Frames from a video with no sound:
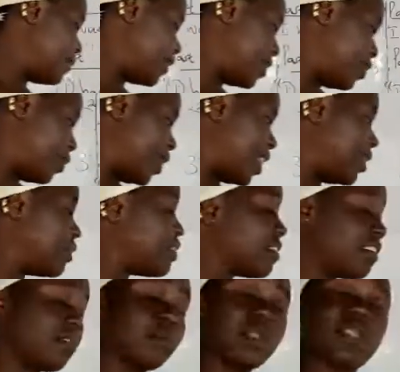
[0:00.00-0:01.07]
you will, which
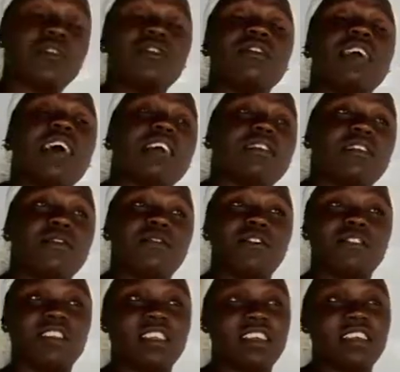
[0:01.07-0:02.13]
has been used as the
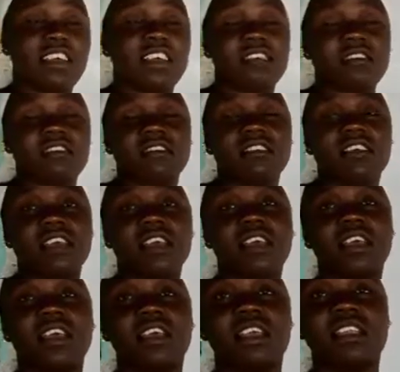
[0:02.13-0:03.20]
future tense
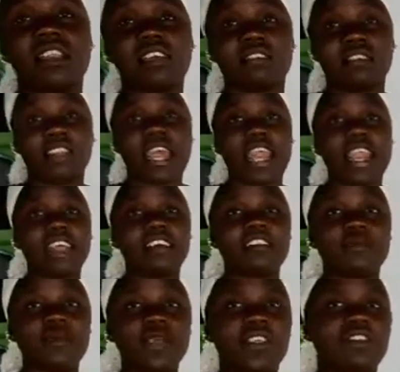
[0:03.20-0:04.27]
in this direct
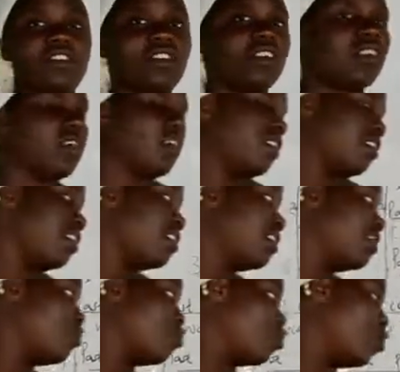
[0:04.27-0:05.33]
speech,
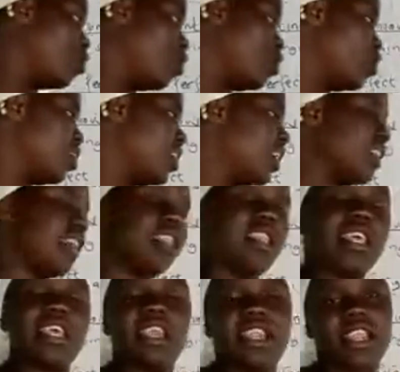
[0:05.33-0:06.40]
changes to would in
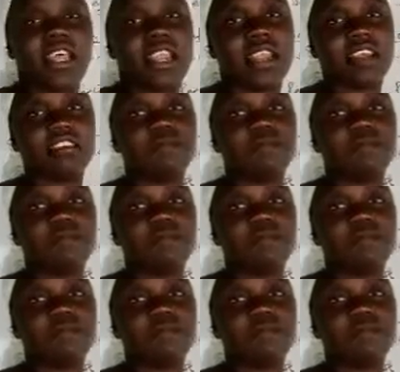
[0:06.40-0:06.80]
the indirect